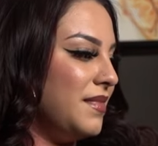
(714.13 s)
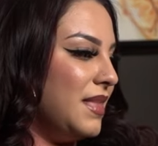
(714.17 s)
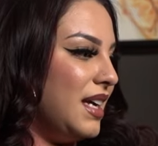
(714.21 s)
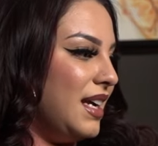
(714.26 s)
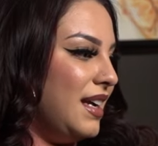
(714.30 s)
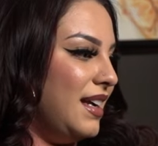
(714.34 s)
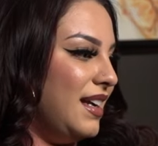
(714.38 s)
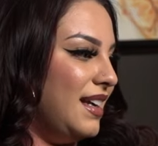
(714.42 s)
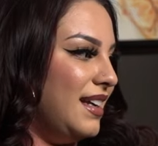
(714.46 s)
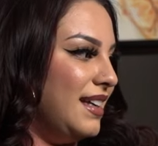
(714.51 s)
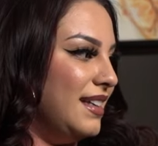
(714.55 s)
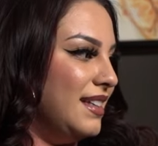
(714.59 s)

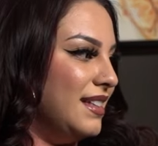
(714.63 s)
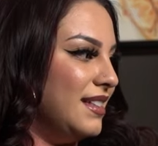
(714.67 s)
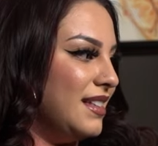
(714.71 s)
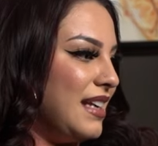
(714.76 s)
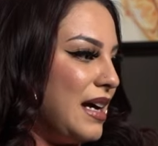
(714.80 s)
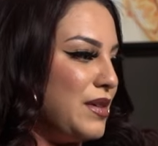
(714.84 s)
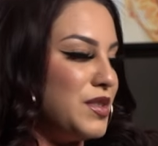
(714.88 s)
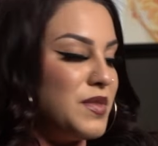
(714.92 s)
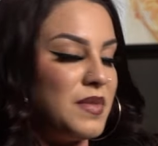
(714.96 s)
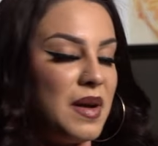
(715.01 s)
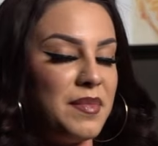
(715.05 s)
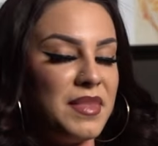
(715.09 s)
And
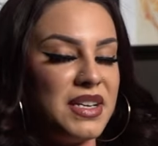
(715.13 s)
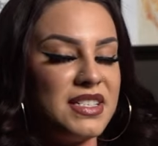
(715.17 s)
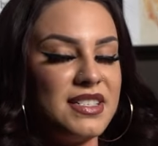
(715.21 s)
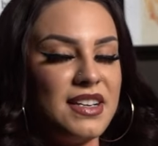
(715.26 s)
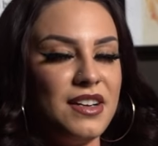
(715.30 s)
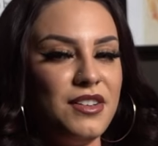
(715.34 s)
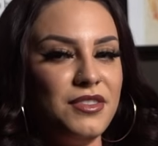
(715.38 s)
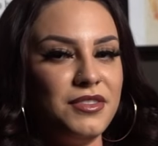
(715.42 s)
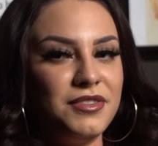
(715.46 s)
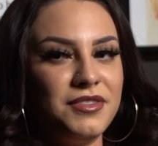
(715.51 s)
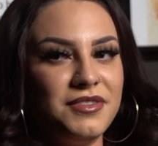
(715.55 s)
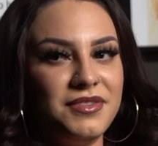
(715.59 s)
I was by
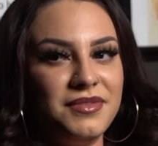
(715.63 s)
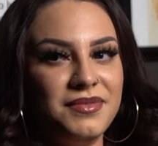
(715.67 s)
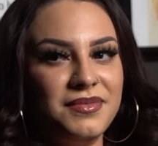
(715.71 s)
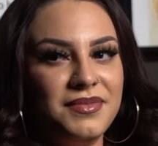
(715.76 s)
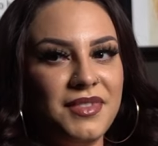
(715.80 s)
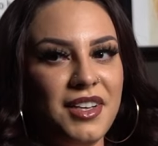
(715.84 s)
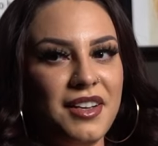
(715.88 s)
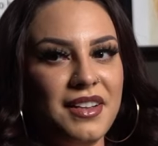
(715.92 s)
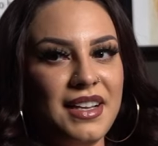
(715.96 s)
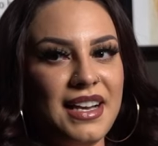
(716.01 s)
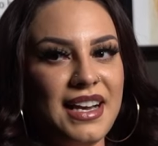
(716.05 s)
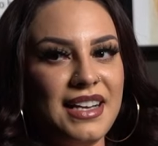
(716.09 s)
myself.
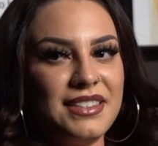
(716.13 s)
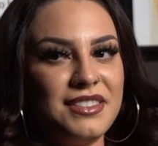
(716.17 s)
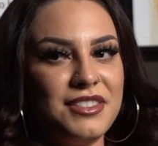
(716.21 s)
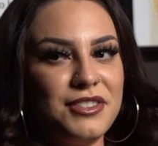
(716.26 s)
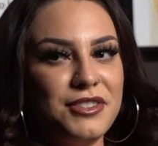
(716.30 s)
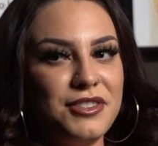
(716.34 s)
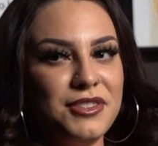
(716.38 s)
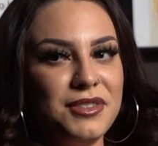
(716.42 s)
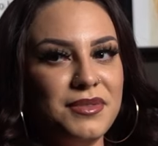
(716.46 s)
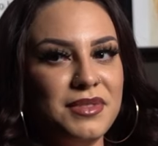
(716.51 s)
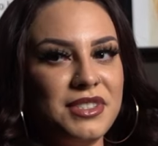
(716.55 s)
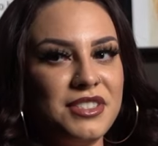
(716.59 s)
All I had
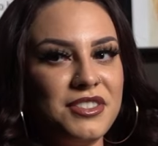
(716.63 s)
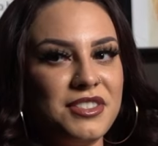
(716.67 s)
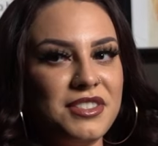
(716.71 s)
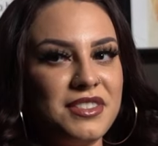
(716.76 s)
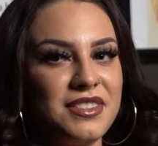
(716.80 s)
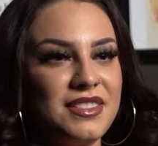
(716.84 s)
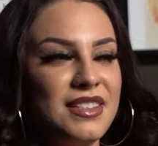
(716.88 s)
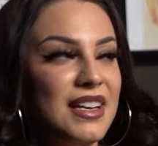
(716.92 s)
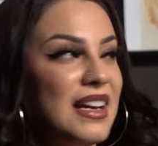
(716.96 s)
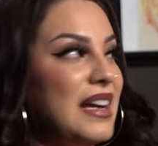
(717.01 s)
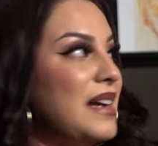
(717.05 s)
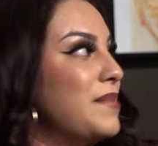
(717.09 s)
to do was
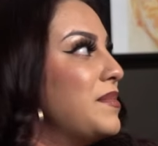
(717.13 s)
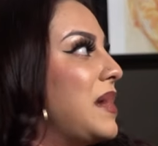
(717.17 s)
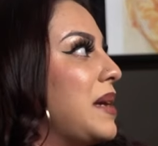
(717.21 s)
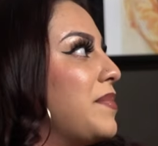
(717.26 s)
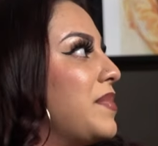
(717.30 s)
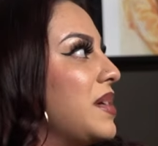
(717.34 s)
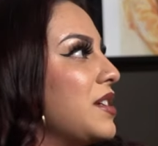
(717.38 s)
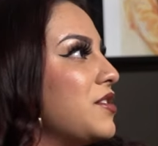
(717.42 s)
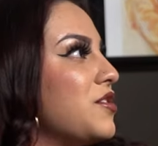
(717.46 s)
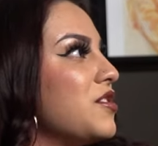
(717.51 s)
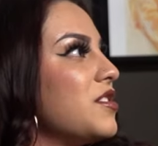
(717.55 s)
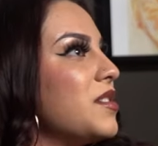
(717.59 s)
just my
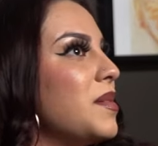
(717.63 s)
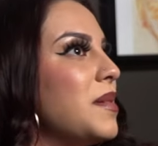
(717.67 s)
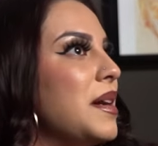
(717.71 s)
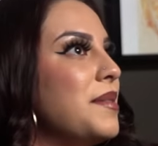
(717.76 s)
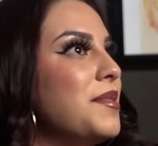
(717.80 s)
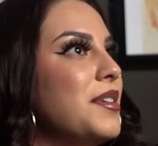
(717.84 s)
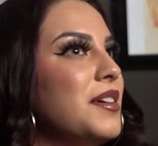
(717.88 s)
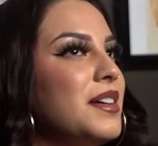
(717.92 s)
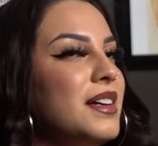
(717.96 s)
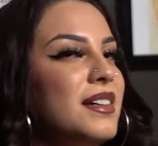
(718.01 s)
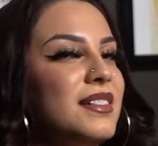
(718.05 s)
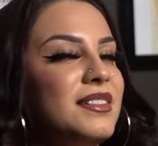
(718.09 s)
pictures on my
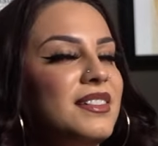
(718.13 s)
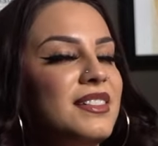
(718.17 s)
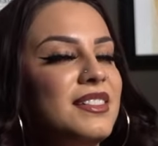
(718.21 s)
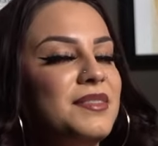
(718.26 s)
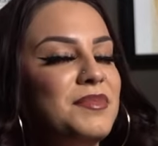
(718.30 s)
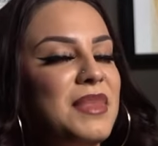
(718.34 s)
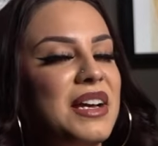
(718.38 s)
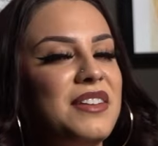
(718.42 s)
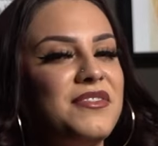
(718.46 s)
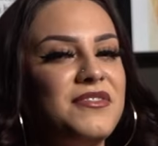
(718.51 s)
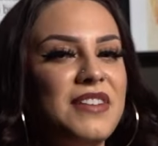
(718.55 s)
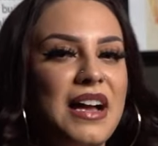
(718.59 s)
wall,
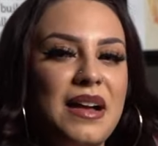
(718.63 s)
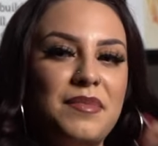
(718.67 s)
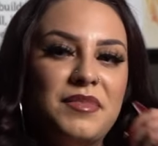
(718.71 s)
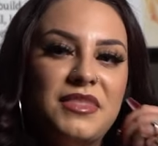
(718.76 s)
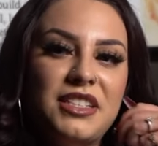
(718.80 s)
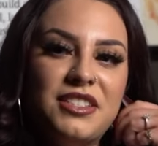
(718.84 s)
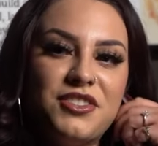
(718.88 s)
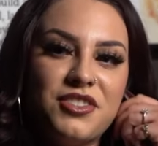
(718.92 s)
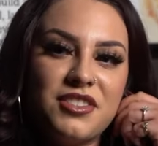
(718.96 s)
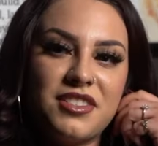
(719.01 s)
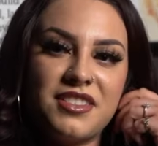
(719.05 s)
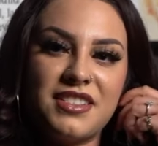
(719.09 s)
my
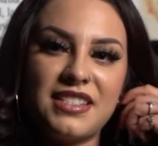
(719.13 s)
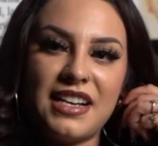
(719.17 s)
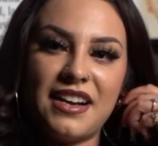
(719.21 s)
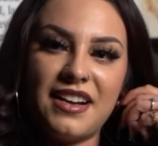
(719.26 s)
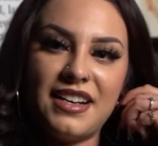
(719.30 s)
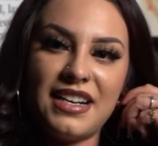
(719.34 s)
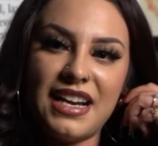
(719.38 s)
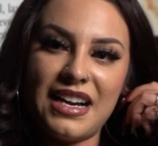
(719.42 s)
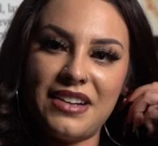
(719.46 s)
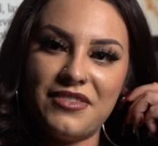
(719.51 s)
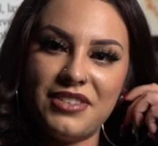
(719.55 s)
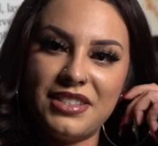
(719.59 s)
family just
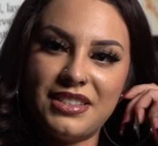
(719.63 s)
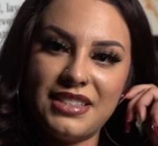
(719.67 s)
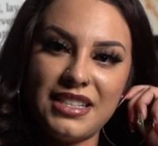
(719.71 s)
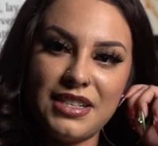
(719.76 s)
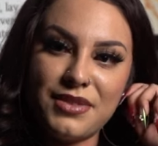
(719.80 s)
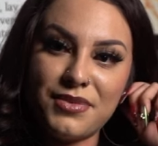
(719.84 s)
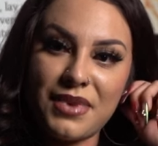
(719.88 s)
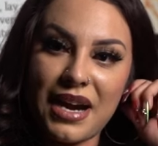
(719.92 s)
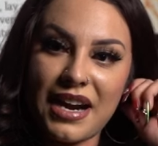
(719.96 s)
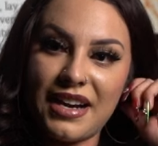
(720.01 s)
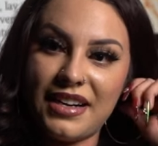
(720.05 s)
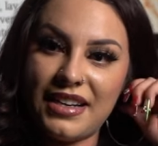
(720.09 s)
staring at
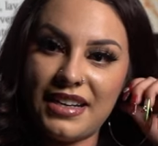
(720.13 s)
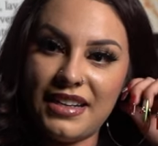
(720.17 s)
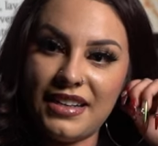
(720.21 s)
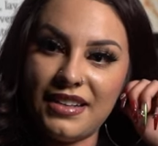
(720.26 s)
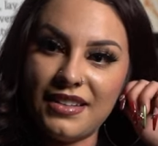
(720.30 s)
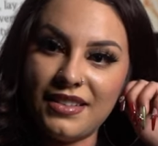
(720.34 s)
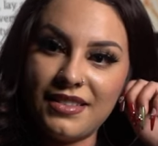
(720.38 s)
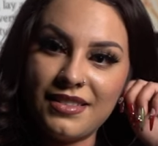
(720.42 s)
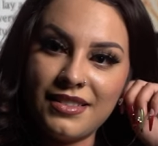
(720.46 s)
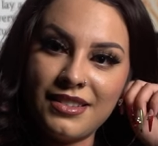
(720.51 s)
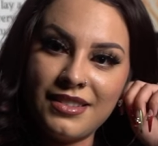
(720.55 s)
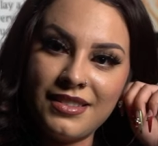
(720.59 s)
everything,
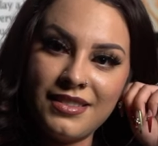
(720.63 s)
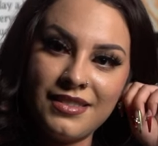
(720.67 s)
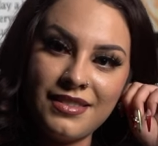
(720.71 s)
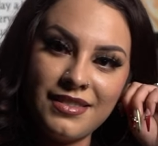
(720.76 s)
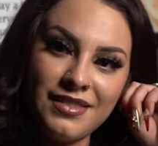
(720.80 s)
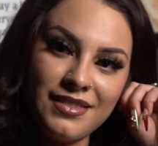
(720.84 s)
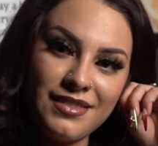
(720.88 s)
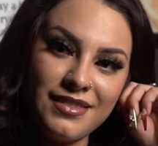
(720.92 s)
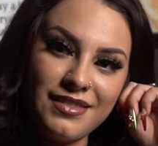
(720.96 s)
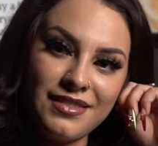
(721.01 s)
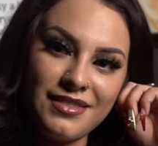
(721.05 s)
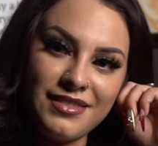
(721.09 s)
writing,
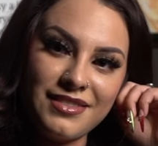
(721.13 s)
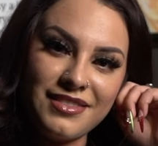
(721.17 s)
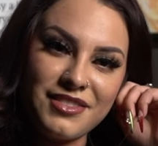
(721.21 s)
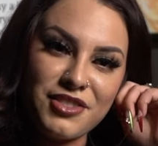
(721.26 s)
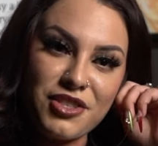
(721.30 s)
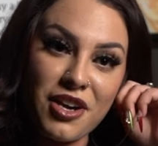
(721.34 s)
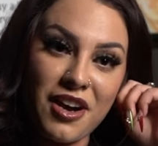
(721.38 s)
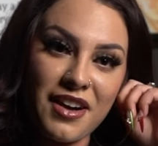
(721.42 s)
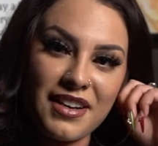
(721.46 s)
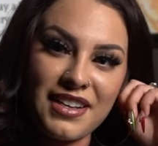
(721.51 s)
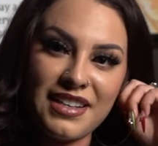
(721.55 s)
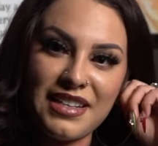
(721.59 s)

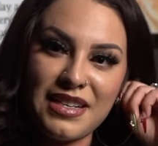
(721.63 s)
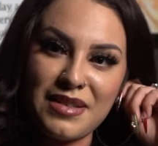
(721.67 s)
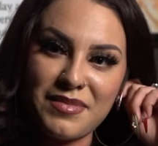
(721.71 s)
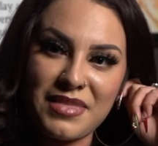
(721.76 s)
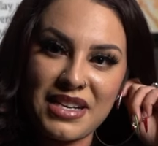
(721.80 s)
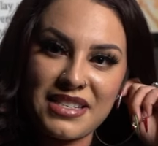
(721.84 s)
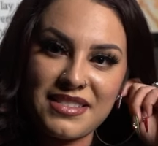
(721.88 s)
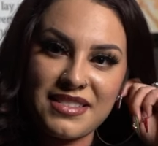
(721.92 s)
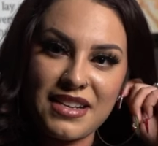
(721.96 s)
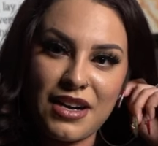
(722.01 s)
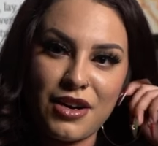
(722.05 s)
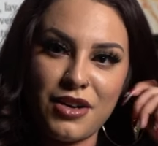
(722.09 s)
talking to
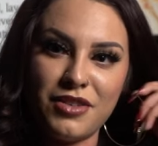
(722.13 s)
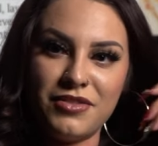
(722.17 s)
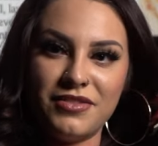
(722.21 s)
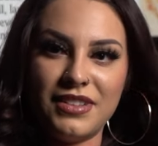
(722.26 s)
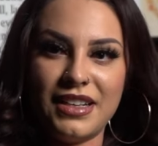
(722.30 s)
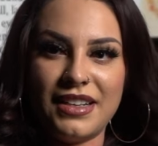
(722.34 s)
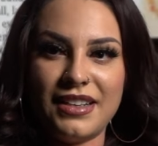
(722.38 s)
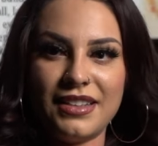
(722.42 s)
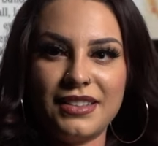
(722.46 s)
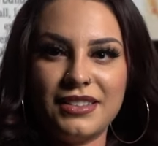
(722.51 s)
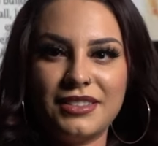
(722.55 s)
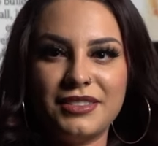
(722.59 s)
myself.
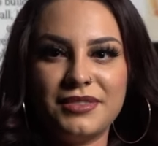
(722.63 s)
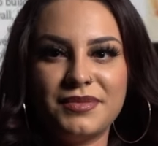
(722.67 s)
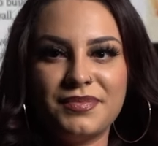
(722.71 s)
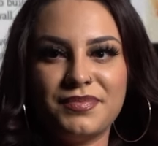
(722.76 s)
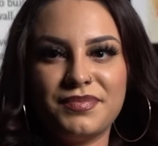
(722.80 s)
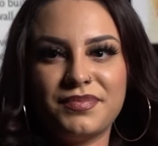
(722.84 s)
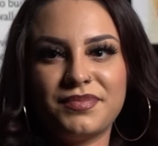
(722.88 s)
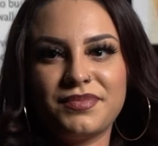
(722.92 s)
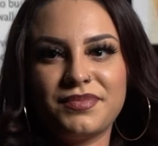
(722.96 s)
Like,